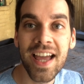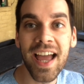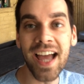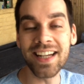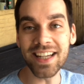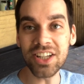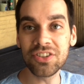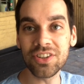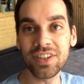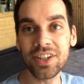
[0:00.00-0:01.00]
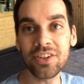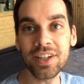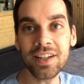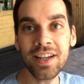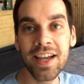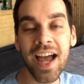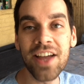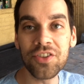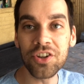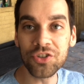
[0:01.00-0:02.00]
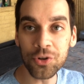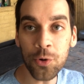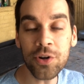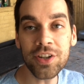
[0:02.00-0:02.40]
and engineering and the joy